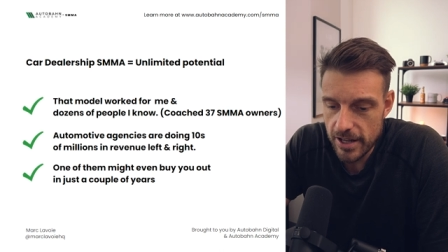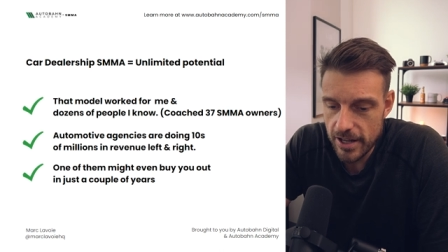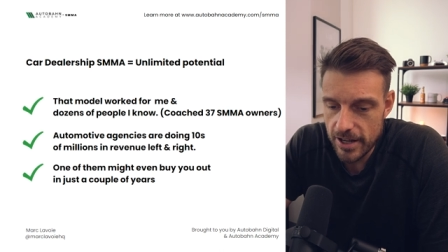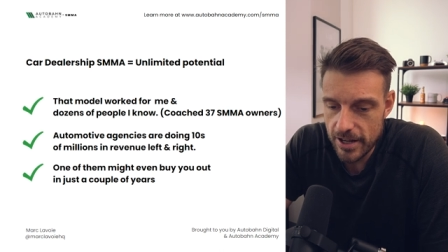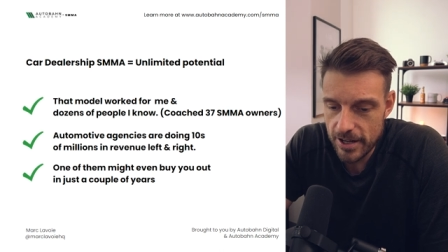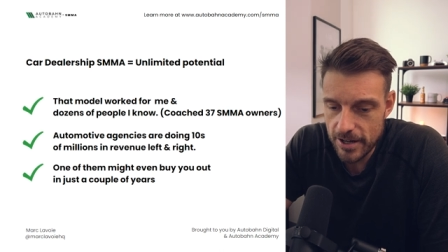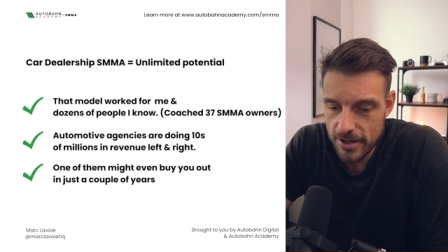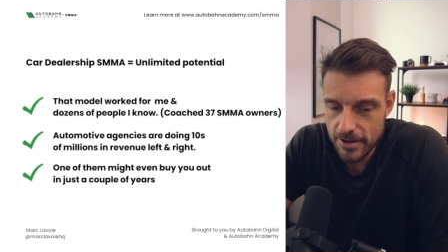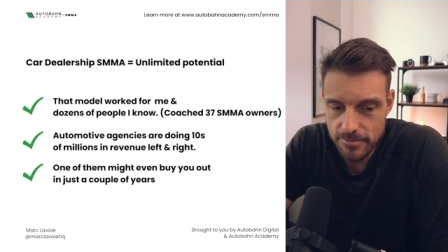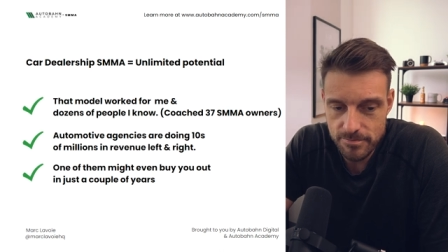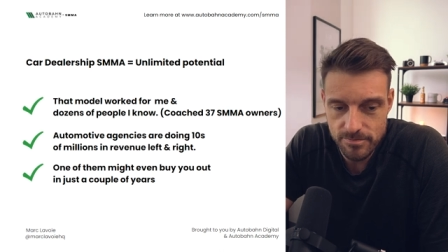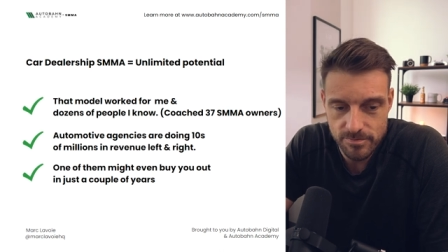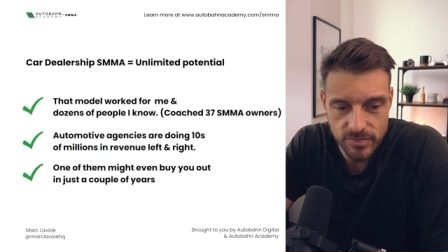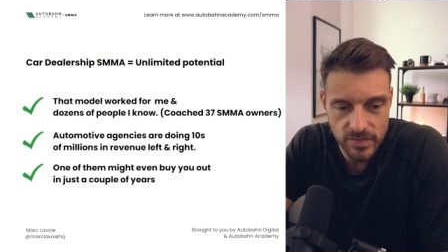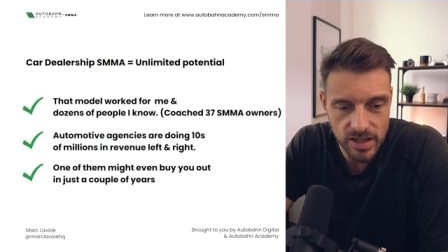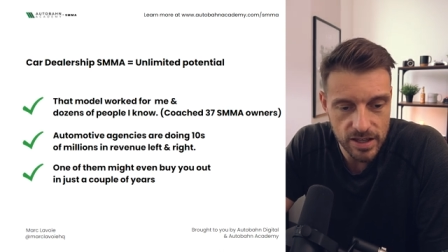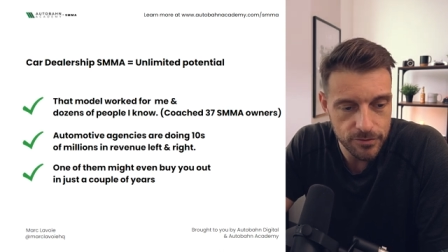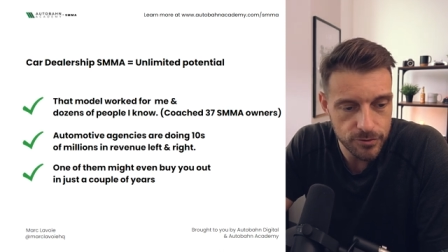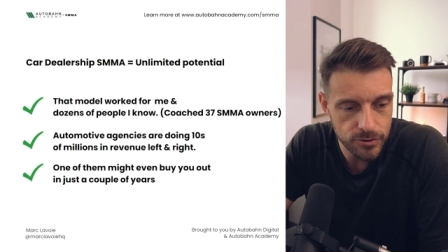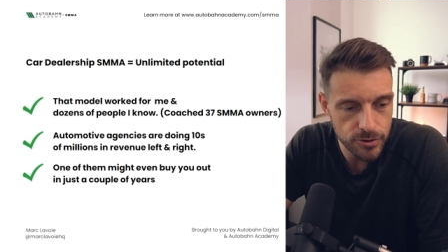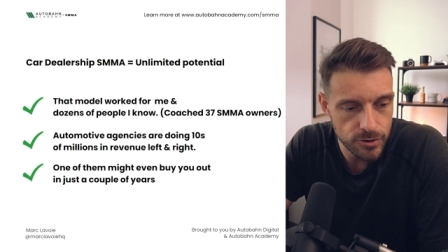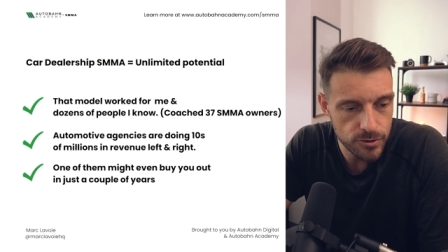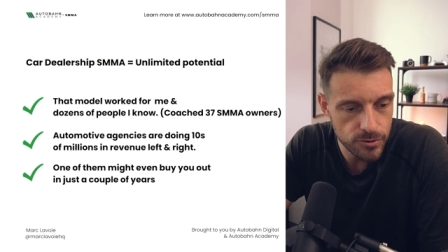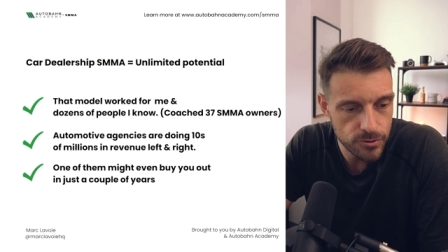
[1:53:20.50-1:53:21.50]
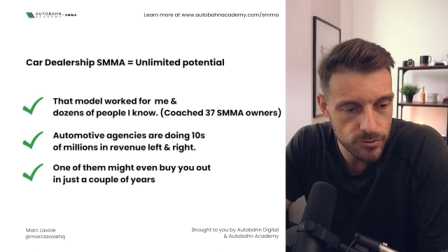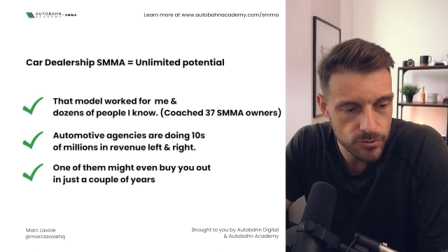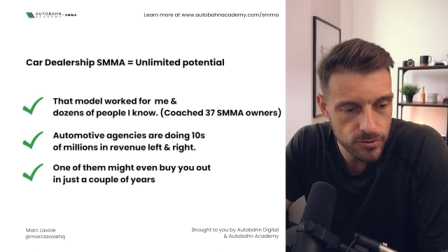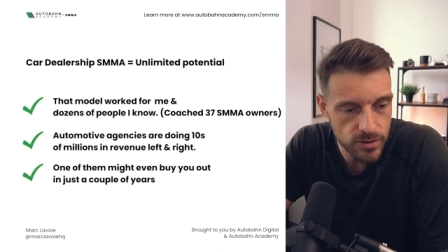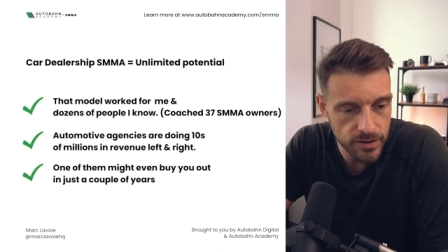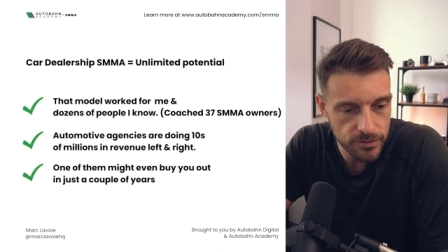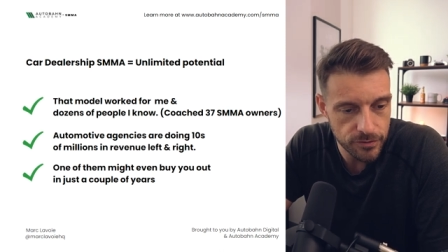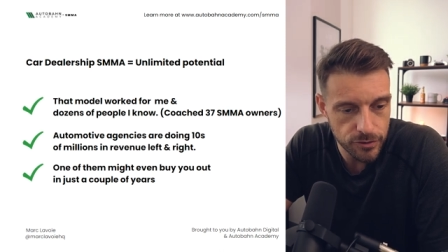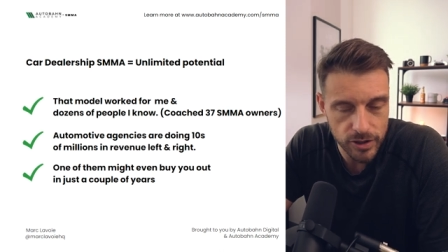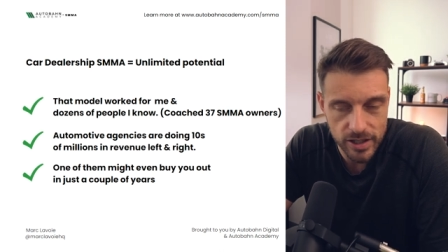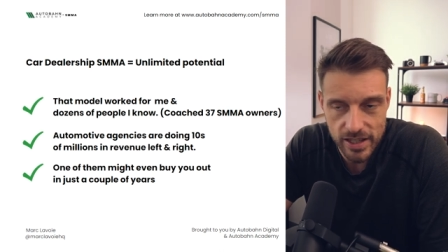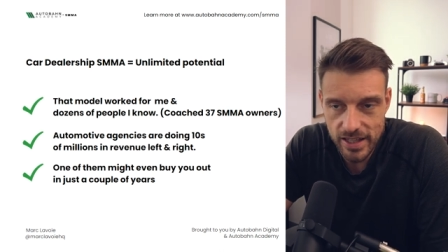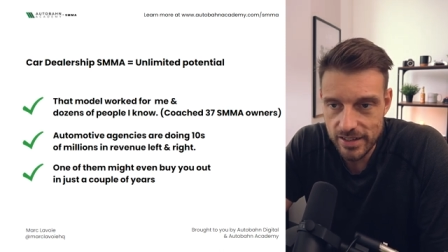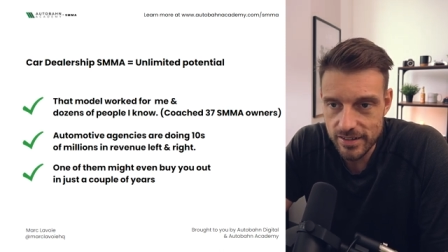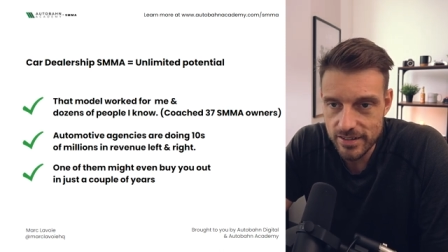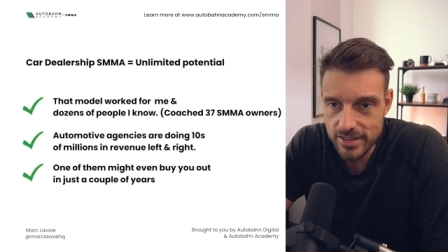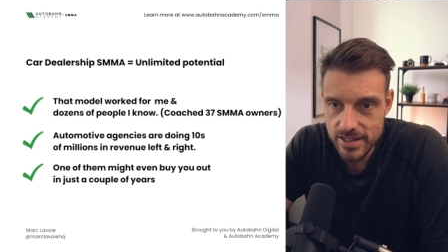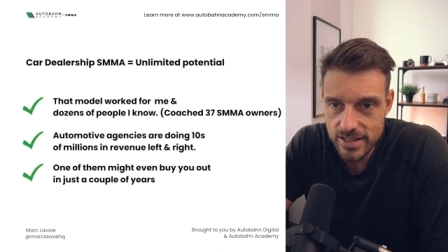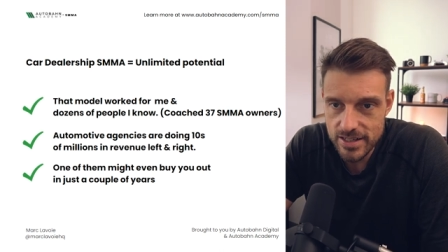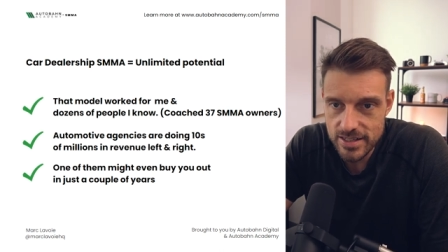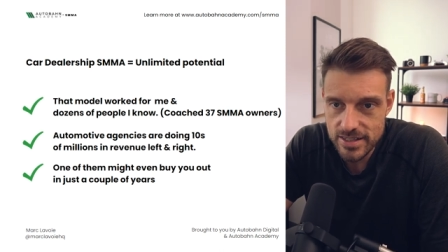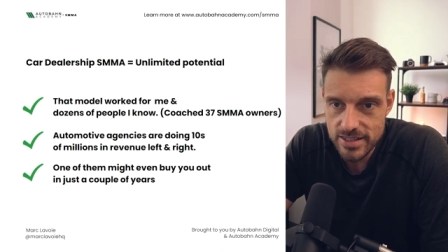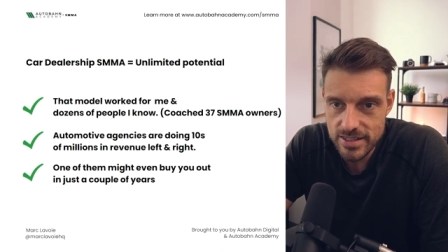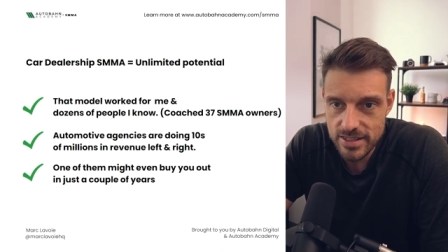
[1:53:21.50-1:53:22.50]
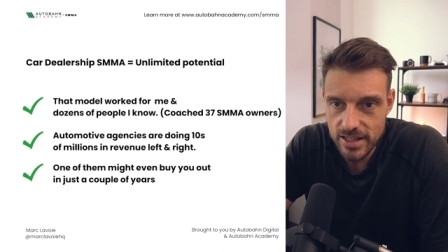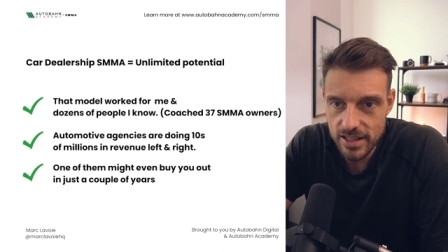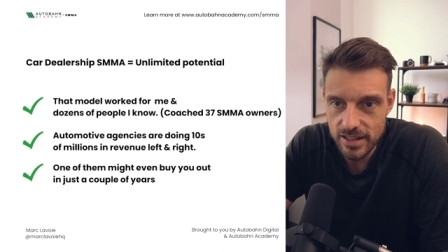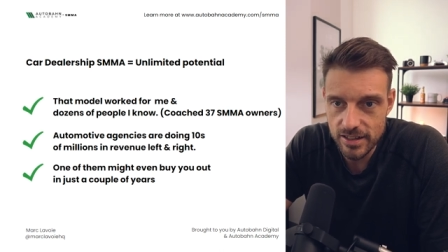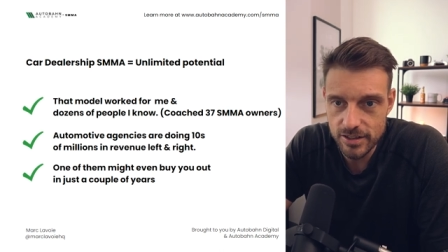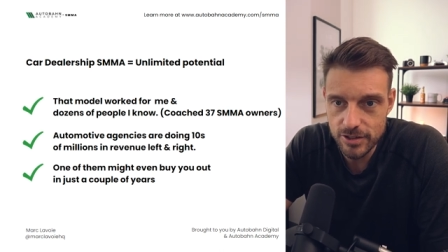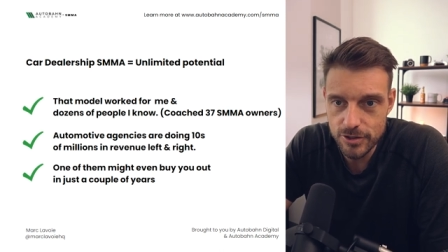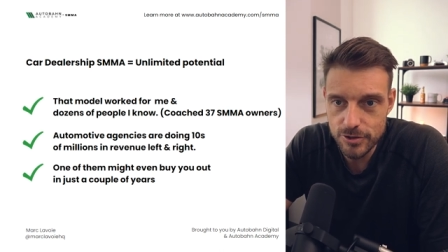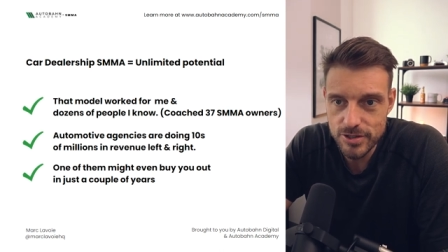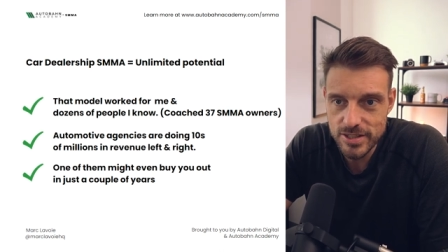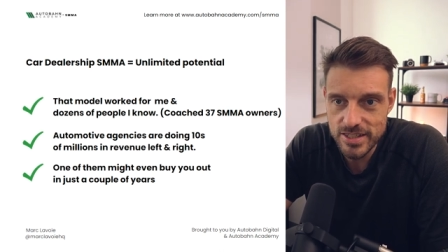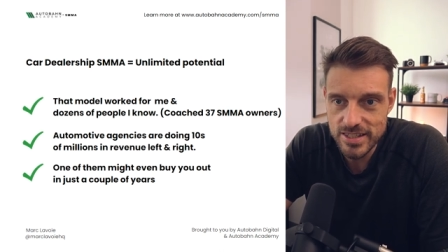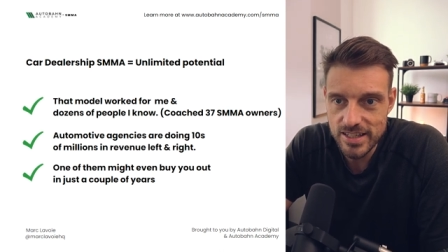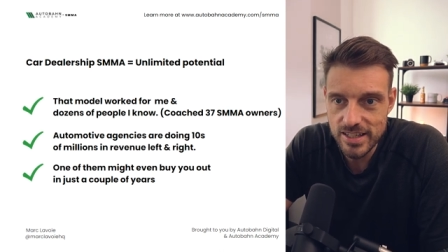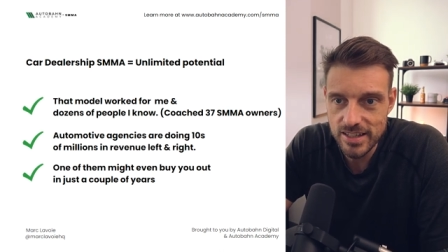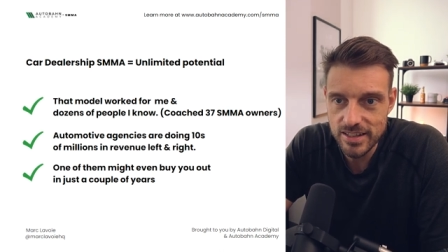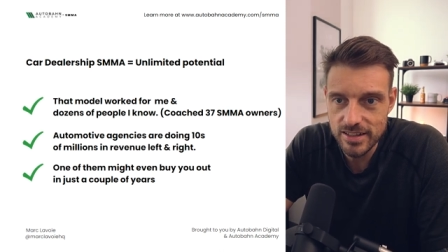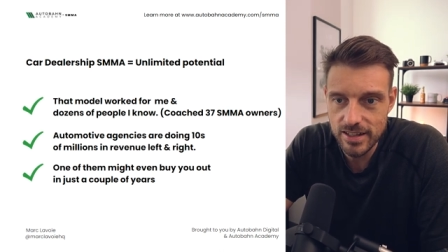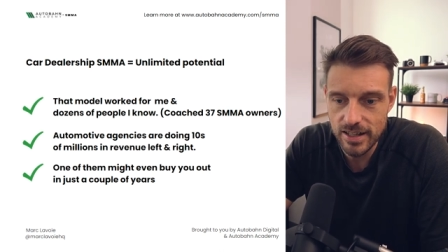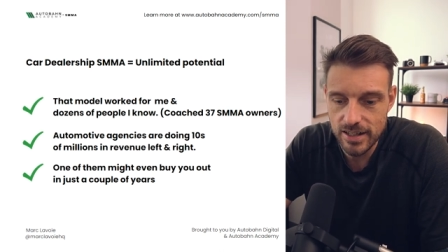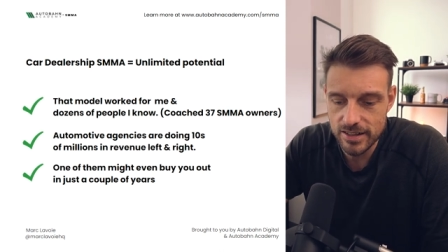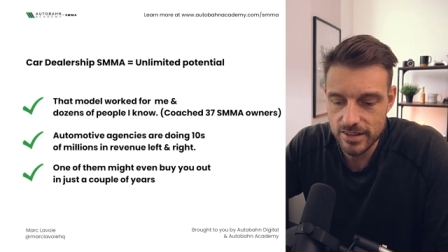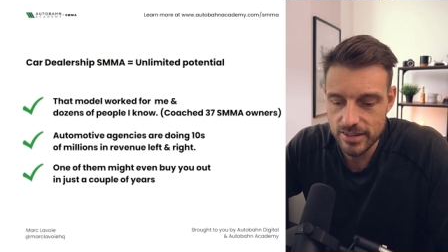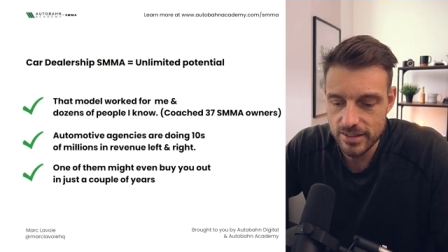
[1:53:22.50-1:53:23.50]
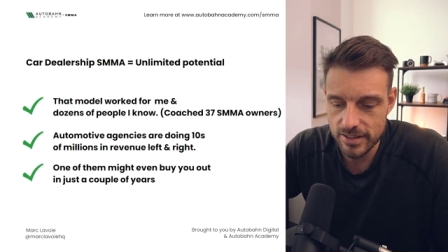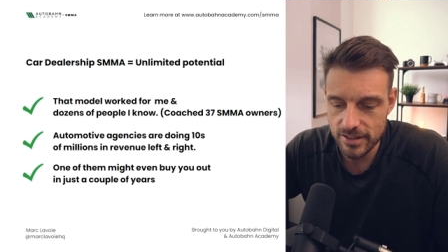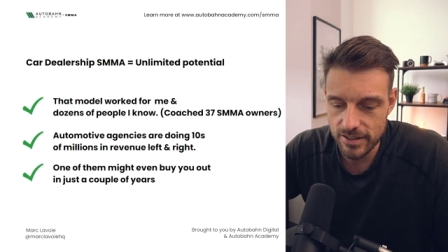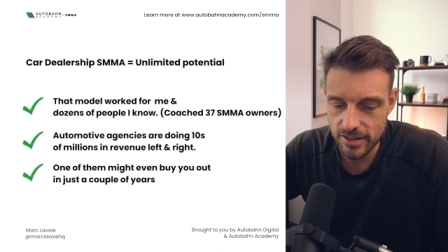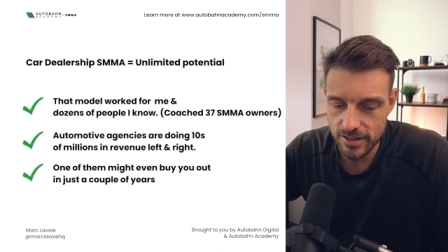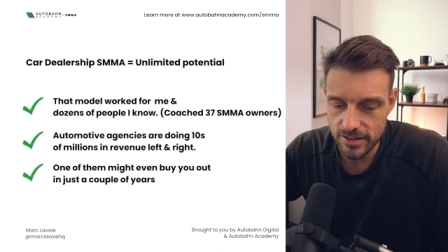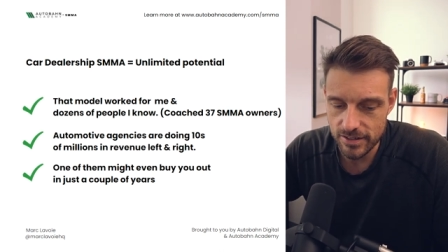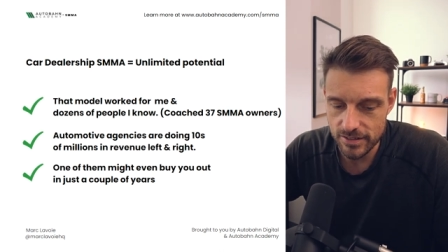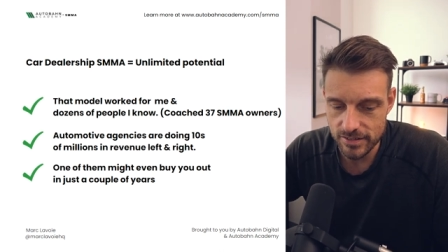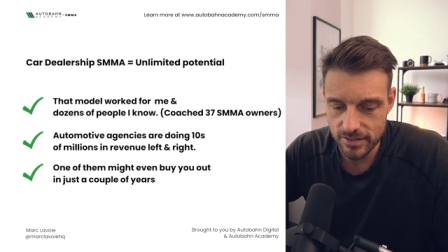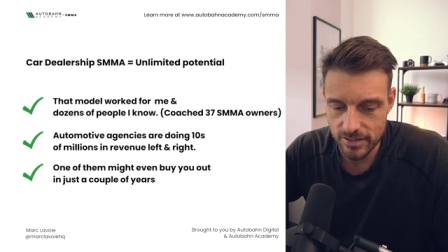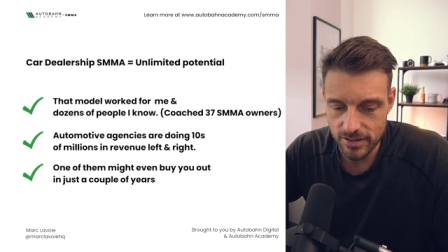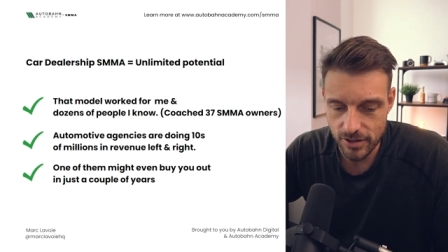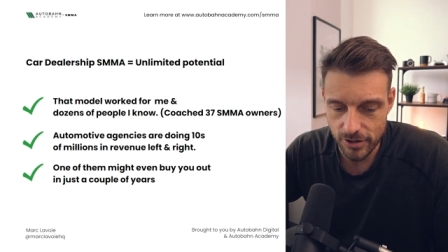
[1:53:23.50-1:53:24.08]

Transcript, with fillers: um, if you if you get this, you see that uh,